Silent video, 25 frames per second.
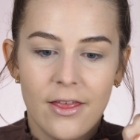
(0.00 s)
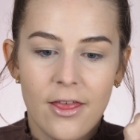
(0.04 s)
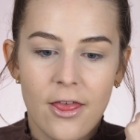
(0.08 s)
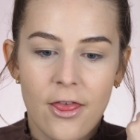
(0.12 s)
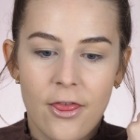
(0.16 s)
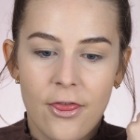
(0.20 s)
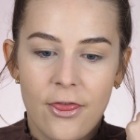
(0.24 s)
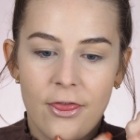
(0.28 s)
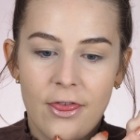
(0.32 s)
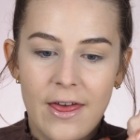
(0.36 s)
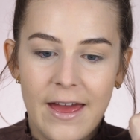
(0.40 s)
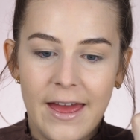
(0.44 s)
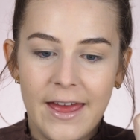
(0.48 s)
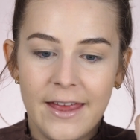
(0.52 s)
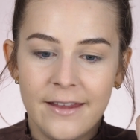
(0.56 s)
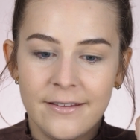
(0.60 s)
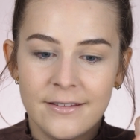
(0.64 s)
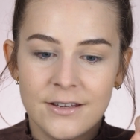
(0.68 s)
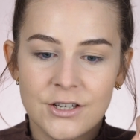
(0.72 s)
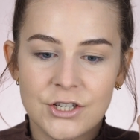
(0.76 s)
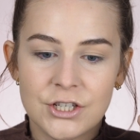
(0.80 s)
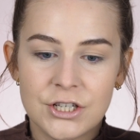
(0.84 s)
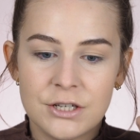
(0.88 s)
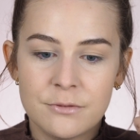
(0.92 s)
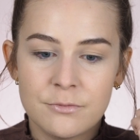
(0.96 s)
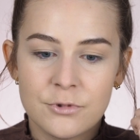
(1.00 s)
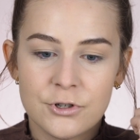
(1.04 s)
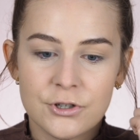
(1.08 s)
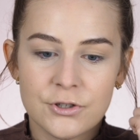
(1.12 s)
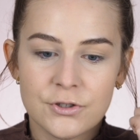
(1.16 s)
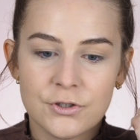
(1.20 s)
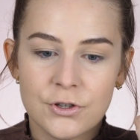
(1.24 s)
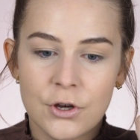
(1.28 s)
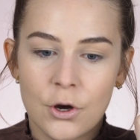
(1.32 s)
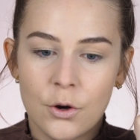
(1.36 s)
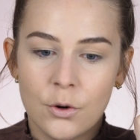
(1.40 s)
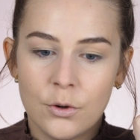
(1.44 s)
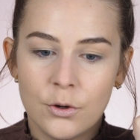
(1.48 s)
then the
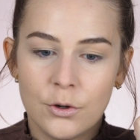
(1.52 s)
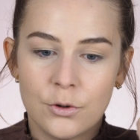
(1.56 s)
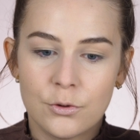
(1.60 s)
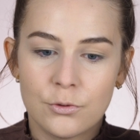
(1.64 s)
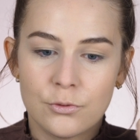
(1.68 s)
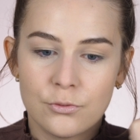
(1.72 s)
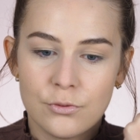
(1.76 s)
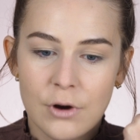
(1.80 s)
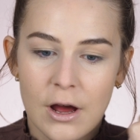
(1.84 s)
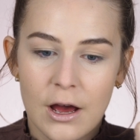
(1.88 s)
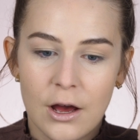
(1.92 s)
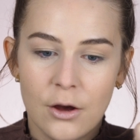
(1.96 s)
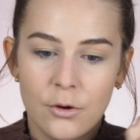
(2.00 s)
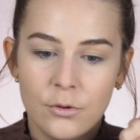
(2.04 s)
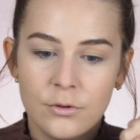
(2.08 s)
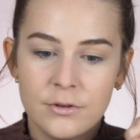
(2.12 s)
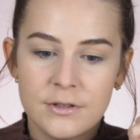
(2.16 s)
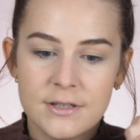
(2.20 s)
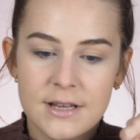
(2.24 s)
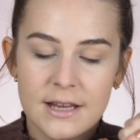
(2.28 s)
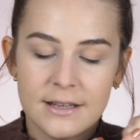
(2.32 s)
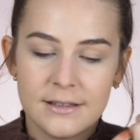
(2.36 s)
shimmers go around